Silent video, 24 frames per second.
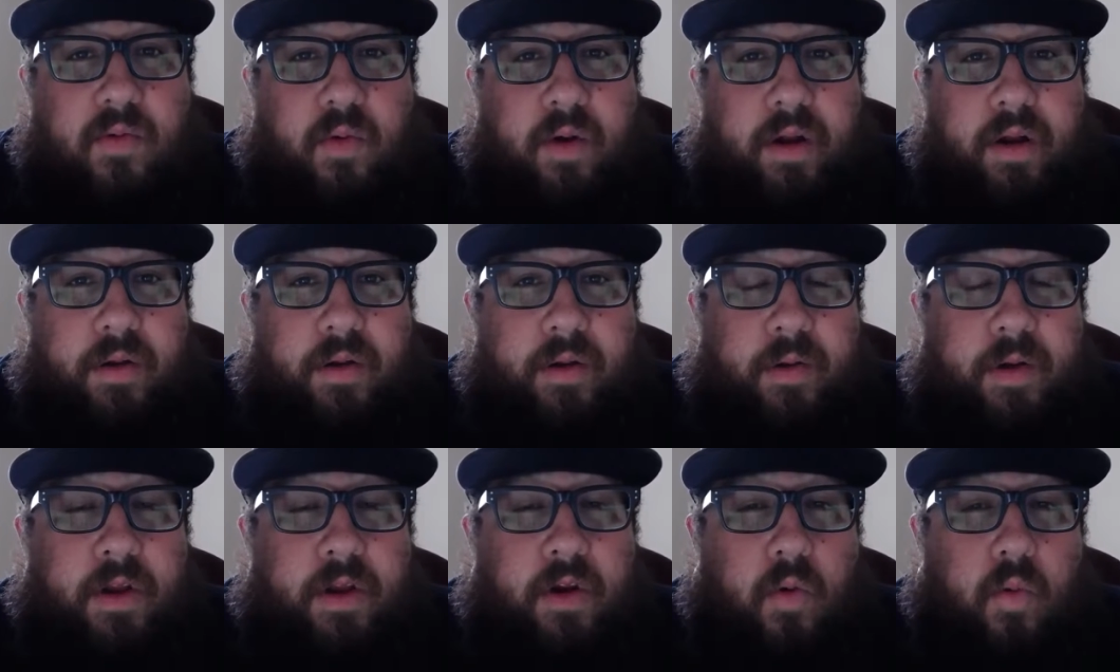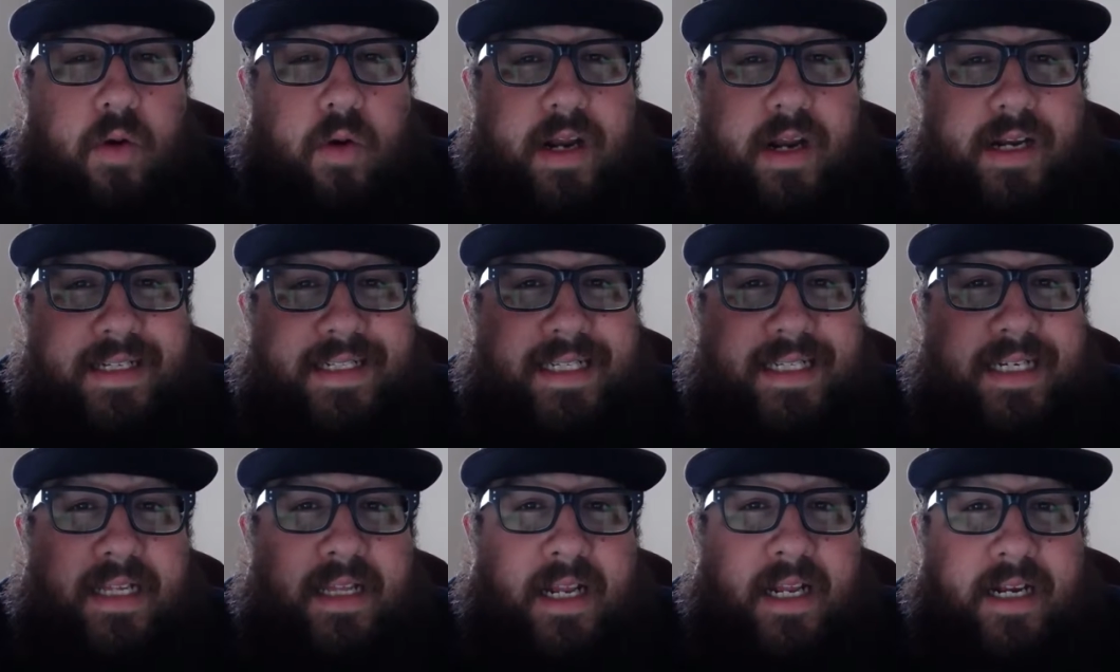Where we're gonna
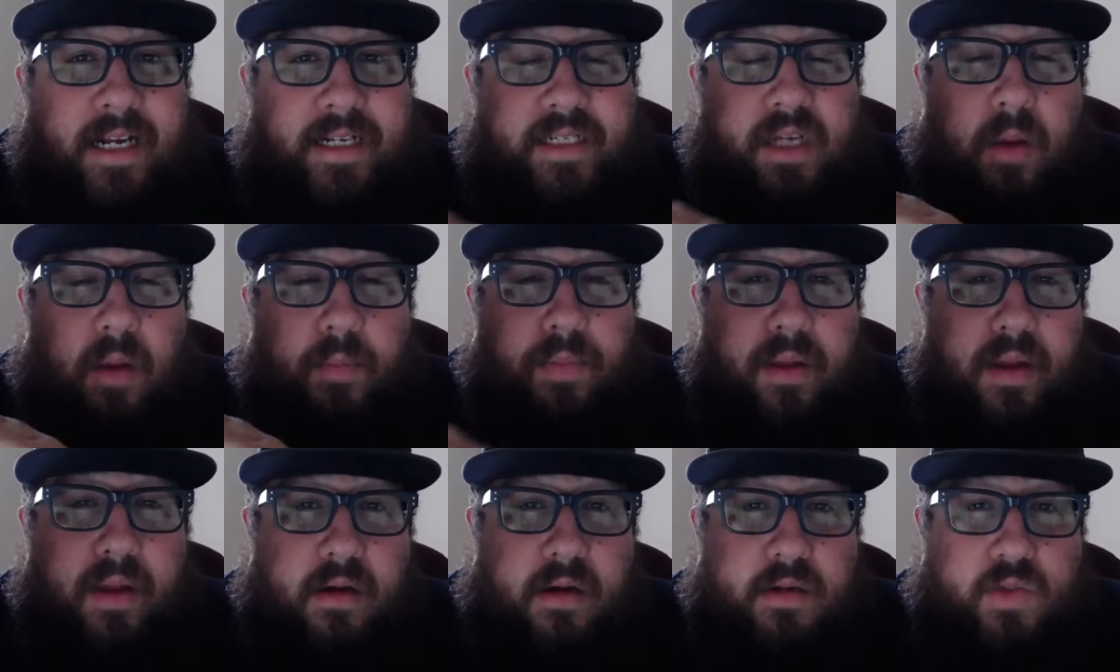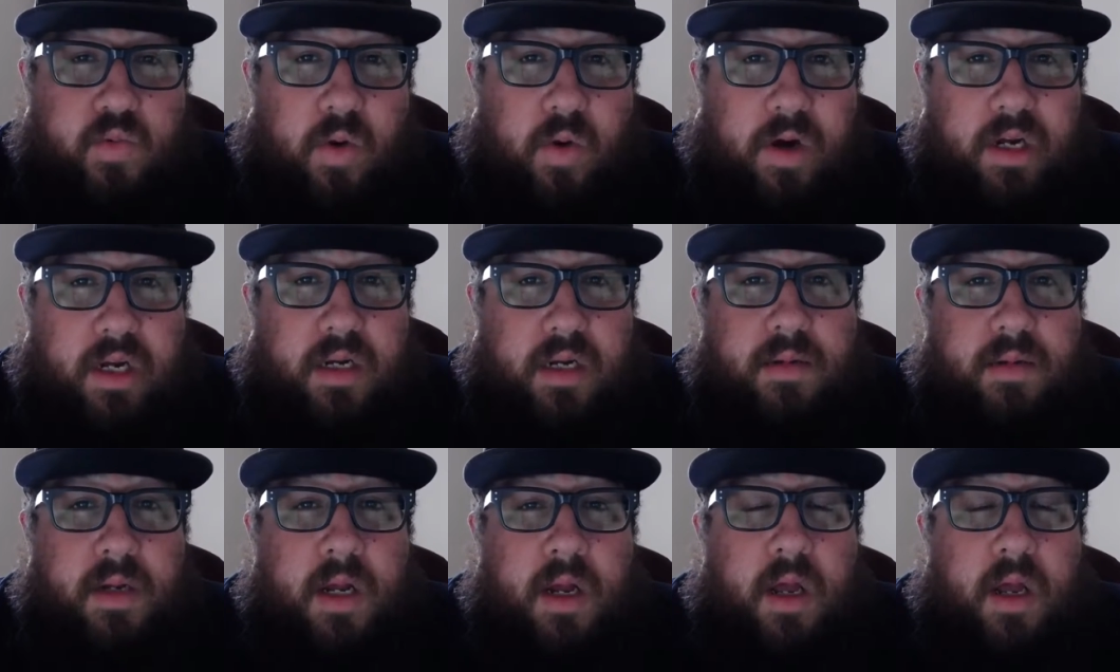see in the next couple of years
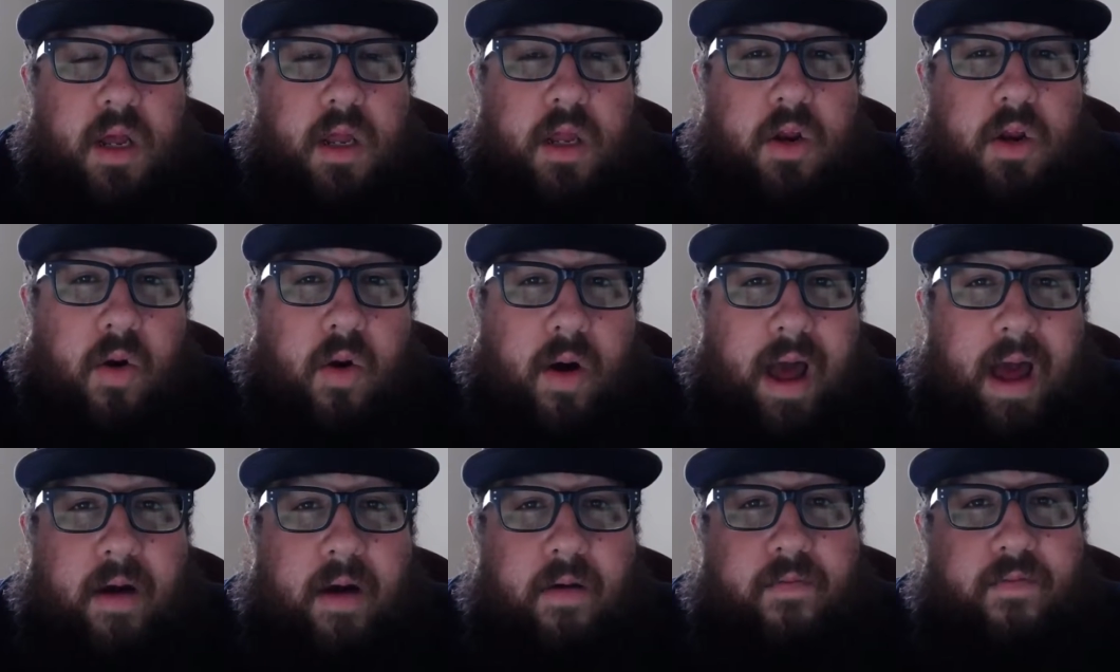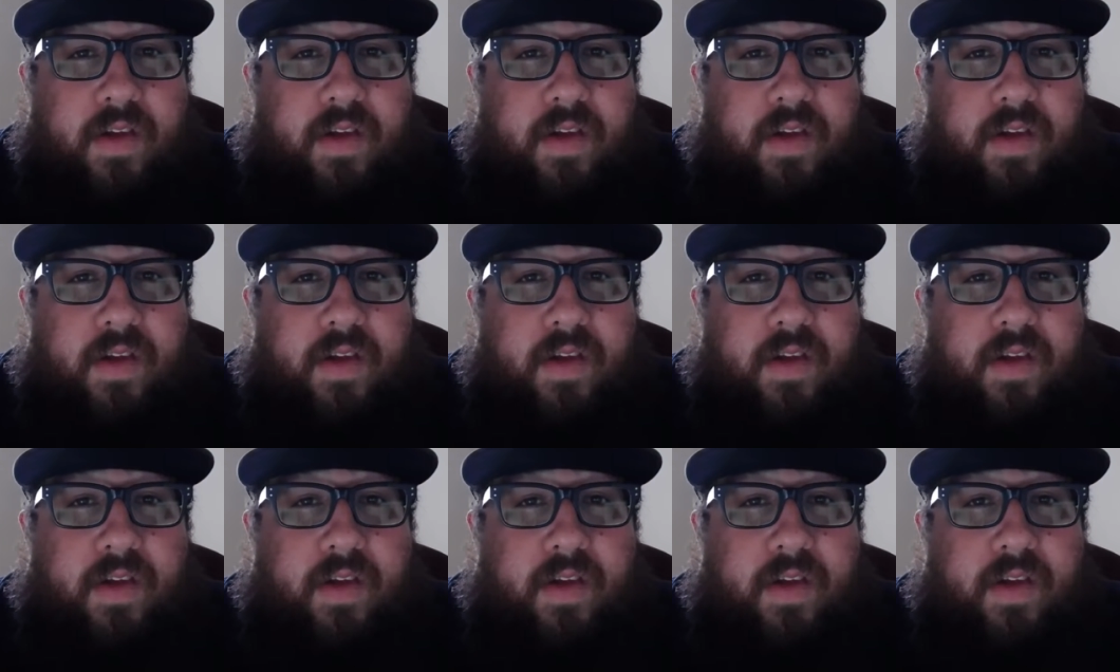how